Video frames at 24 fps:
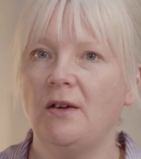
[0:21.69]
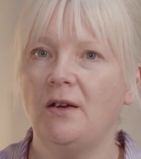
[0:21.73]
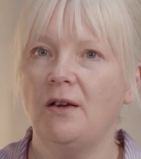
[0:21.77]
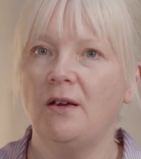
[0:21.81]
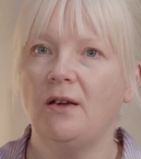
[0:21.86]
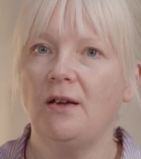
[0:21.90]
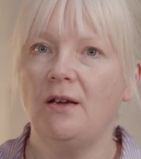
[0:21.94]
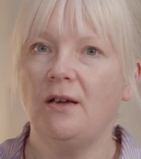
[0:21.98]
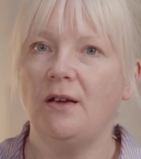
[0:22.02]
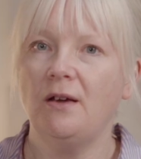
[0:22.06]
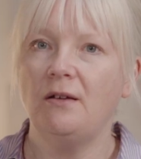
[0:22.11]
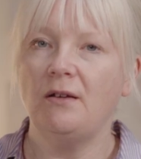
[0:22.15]

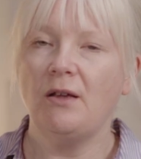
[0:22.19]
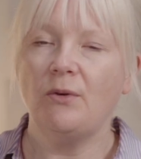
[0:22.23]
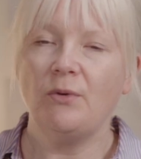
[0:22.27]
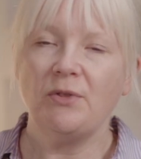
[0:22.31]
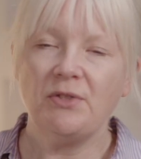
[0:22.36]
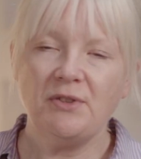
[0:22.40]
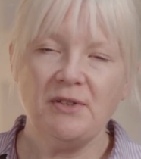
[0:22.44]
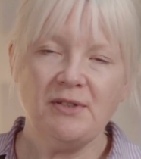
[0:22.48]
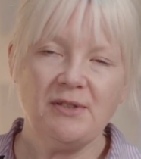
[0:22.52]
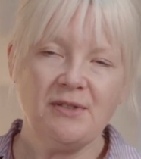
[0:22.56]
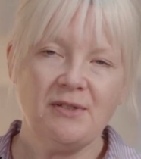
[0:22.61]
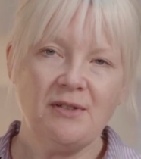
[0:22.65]
Now
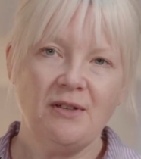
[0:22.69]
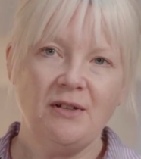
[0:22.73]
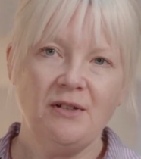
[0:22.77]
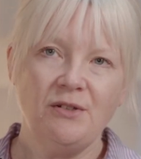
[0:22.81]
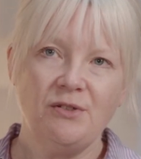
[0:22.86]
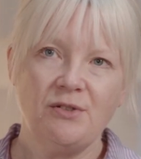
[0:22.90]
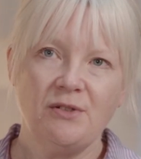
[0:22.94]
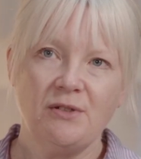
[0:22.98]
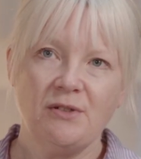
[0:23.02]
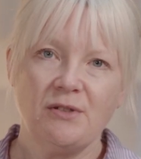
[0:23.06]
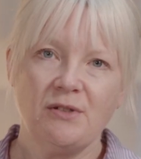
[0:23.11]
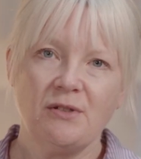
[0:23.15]
at this
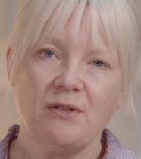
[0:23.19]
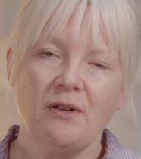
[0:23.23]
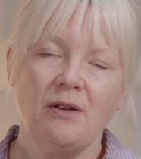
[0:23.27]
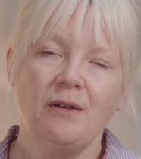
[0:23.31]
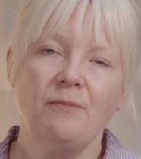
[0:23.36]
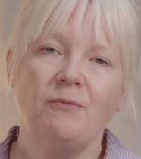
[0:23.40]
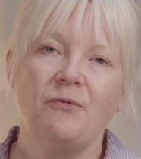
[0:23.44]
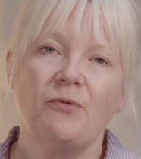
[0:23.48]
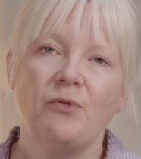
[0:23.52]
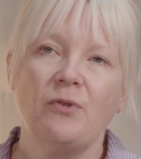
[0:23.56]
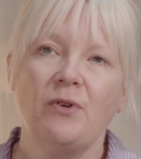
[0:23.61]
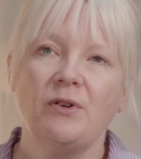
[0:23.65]
stage, it's
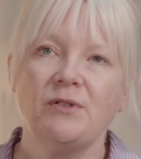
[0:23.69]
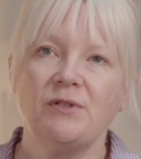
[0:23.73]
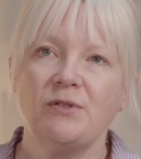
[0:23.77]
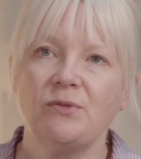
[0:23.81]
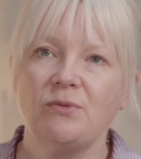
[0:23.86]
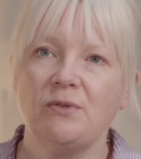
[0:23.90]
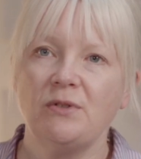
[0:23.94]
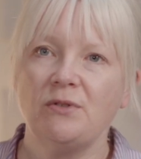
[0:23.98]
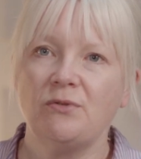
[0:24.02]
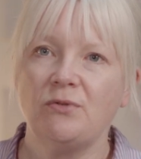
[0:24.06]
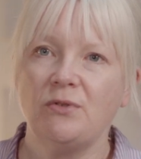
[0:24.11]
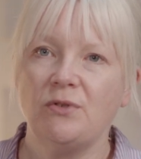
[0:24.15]
time for us
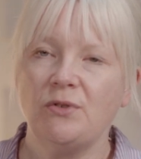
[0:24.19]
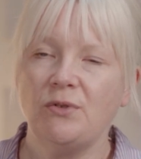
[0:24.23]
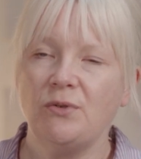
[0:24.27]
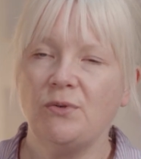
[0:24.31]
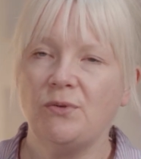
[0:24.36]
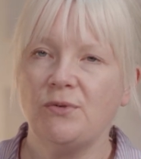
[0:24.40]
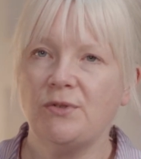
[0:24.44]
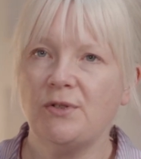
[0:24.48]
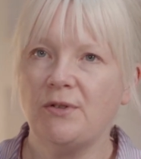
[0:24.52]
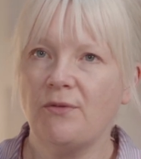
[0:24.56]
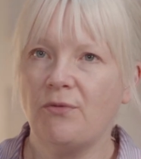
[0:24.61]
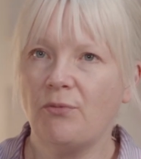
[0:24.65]
to
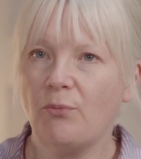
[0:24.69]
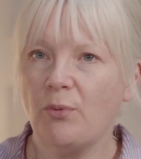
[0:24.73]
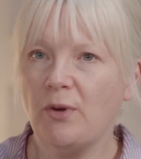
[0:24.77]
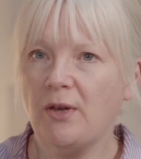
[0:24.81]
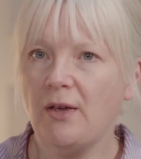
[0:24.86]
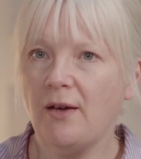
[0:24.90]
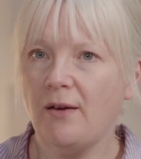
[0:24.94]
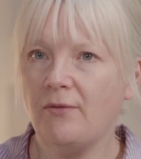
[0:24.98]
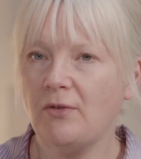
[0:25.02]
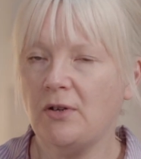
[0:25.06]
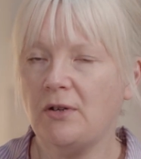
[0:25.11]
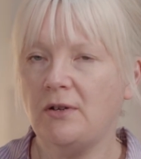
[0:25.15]
introduce if
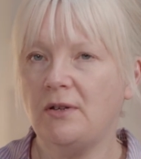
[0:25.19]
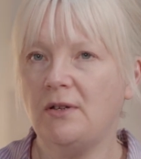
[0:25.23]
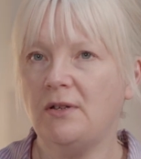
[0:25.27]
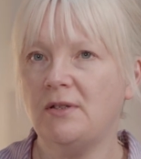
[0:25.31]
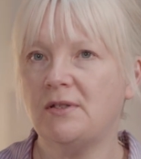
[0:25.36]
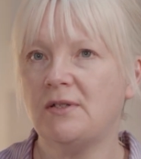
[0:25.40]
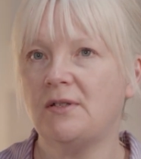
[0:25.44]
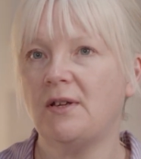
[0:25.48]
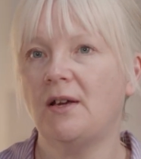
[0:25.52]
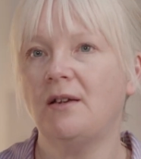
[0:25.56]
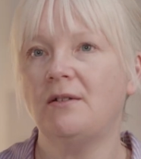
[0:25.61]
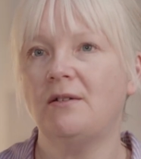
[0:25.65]
we have any
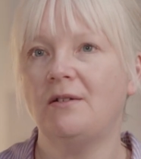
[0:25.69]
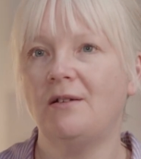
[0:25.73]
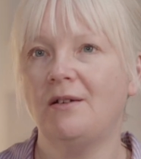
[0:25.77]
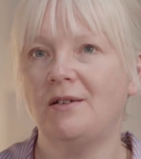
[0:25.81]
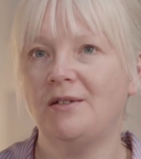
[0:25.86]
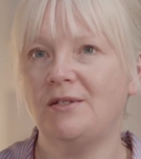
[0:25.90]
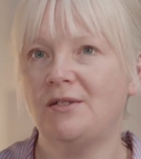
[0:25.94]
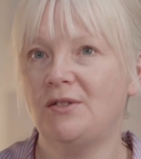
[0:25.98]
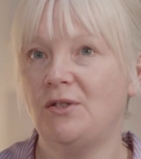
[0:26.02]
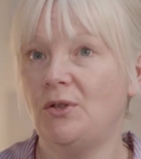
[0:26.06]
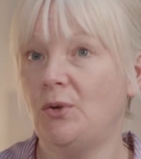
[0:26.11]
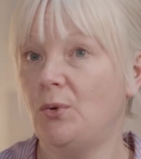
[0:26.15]

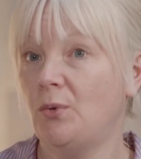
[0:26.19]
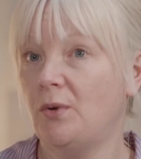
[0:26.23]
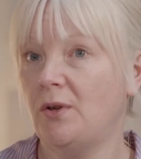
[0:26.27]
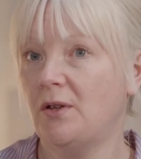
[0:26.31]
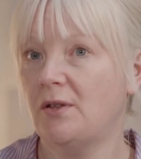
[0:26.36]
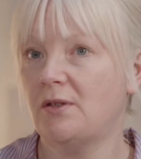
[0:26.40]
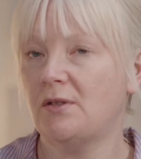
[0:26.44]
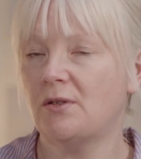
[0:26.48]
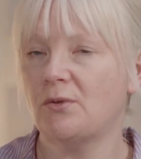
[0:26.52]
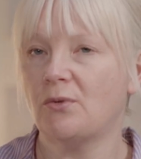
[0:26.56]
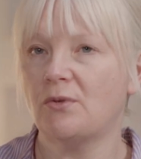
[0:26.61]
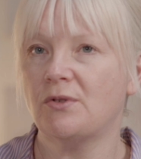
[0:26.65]
standardized
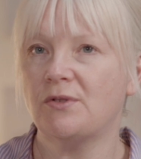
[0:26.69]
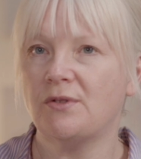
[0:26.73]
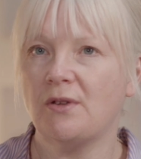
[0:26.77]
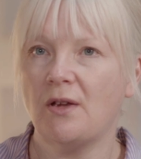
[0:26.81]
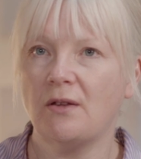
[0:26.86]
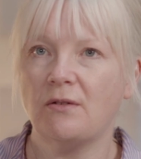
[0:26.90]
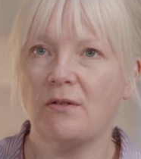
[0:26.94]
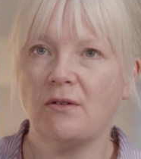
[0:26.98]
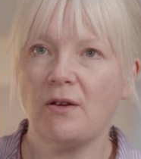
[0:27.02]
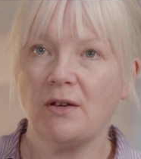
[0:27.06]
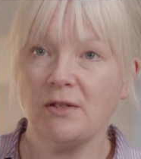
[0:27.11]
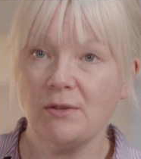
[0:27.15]
units or
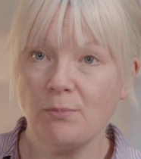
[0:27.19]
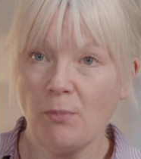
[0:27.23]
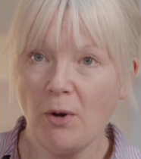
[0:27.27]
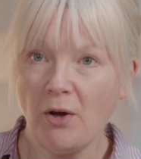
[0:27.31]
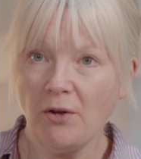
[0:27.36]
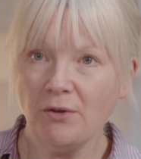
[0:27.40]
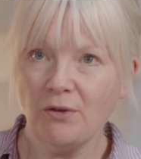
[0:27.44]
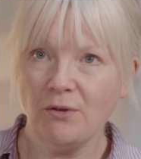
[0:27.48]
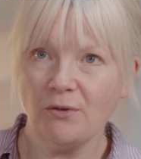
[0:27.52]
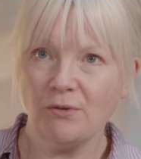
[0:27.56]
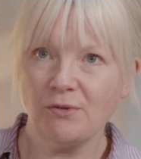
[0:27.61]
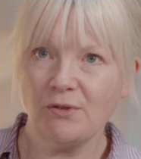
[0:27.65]
standardized
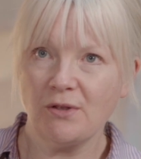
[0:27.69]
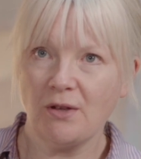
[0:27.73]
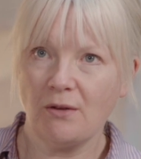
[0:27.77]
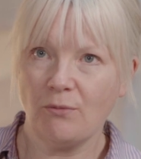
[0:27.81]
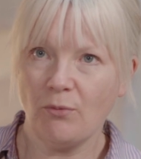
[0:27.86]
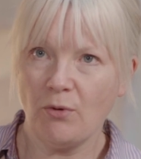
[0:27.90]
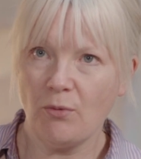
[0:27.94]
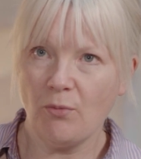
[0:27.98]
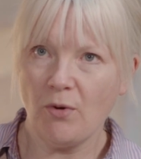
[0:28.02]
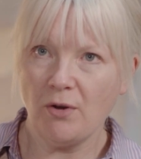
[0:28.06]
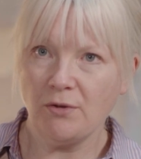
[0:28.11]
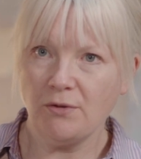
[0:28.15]
modules that
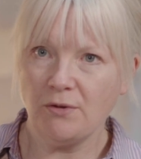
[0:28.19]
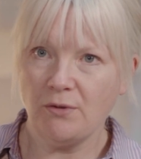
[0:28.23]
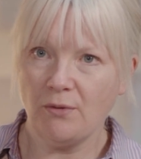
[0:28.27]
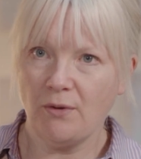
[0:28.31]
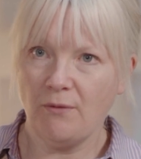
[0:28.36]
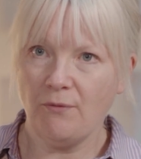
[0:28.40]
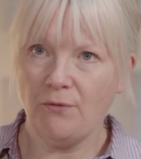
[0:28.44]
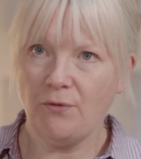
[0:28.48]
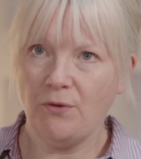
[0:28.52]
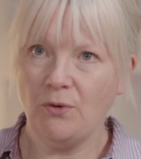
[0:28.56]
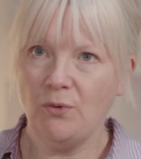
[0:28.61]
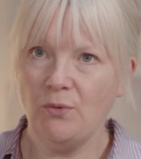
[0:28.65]
we want to
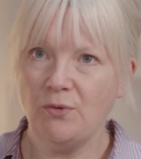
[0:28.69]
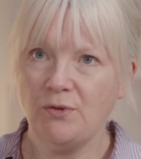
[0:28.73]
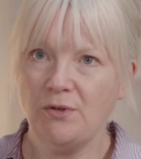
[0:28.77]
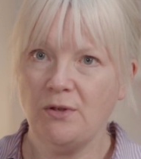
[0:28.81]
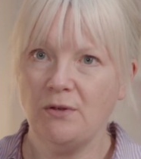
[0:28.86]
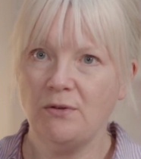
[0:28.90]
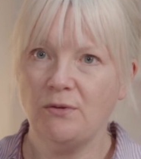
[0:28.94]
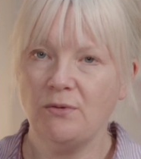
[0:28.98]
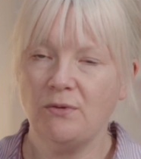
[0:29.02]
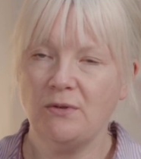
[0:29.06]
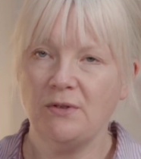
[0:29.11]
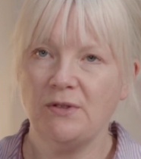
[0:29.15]
infuse
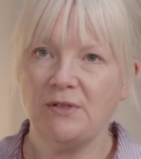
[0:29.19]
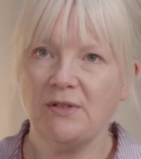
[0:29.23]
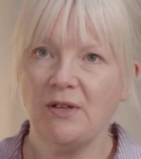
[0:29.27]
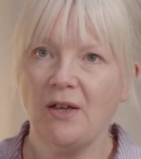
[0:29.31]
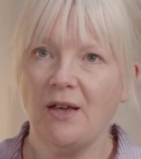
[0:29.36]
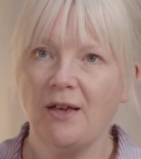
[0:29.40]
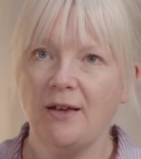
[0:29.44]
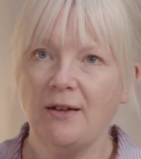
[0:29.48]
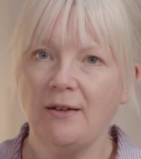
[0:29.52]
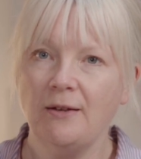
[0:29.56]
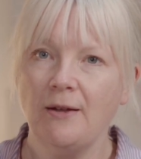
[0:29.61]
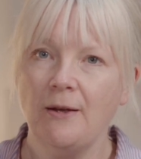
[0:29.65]
into
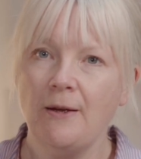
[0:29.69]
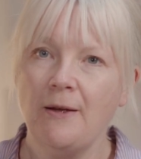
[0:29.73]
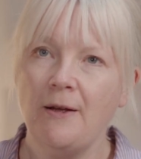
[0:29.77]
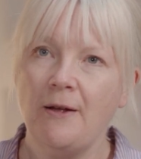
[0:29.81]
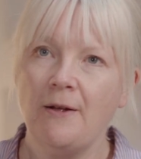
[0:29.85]
design.